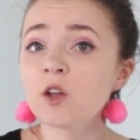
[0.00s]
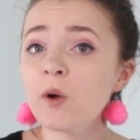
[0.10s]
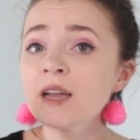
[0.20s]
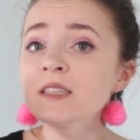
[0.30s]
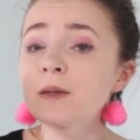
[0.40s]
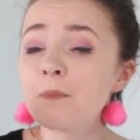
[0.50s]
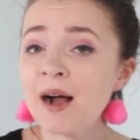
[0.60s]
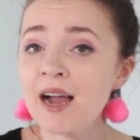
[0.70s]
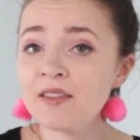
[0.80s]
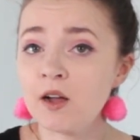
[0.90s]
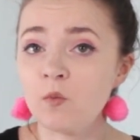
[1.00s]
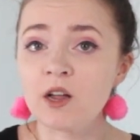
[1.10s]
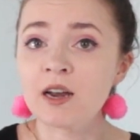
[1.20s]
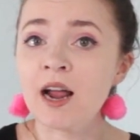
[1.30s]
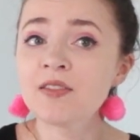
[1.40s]
I went to buy that
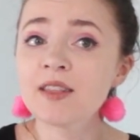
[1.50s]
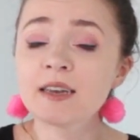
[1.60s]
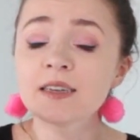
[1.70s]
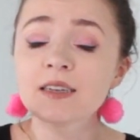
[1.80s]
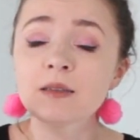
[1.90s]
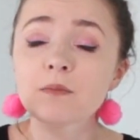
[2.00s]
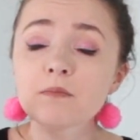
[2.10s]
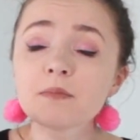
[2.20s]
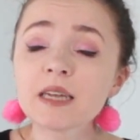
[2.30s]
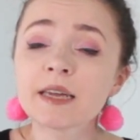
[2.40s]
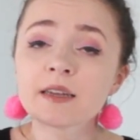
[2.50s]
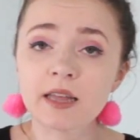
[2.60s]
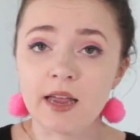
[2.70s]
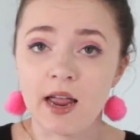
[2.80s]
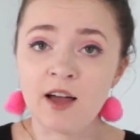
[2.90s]
one, and then
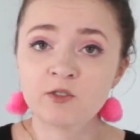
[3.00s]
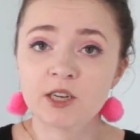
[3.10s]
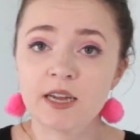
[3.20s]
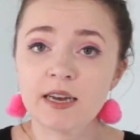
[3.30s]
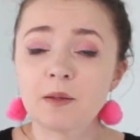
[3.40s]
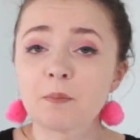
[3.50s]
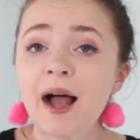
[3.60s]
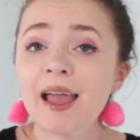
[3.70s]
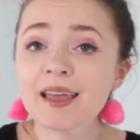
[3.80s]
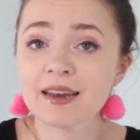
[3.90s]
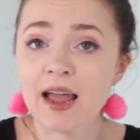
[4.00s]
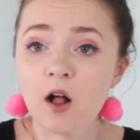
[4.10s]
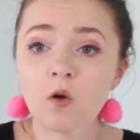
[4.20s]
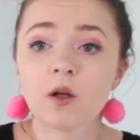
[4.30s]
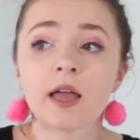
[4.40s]
immediately after hitting buy it
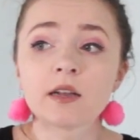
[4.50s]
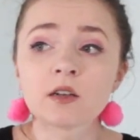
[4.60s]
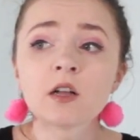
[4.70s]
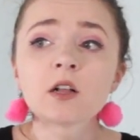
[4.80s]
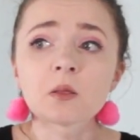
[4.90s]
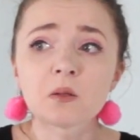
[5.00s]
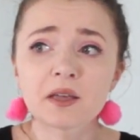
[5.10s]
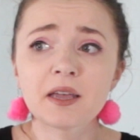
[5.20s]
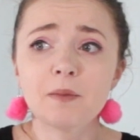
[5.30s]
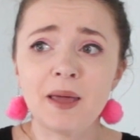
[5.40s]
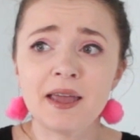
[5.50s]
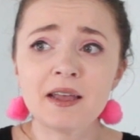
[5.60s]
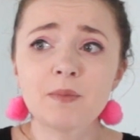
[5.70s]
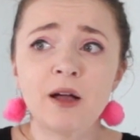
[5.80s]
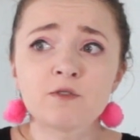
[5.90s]
now and looking at
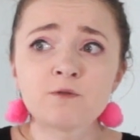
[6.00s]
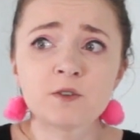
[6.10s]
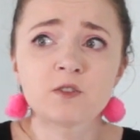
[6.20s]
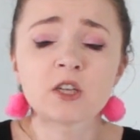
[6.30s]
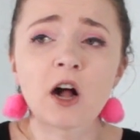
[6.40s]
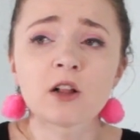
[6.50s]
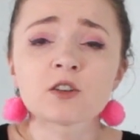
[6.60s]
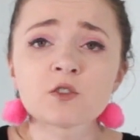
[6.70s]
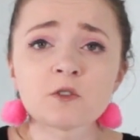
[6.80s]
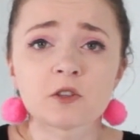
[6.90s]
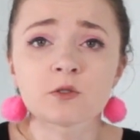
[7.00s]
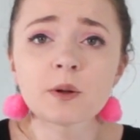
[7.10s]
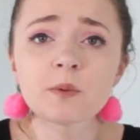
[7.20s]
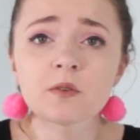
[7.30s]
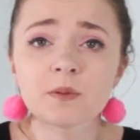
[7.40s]
paying about $50 for this
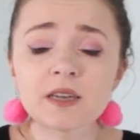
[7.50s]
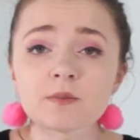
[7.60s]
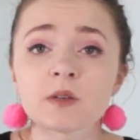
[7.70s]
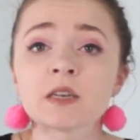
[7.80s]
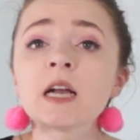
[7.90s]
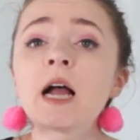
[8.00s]
ribbon replacement,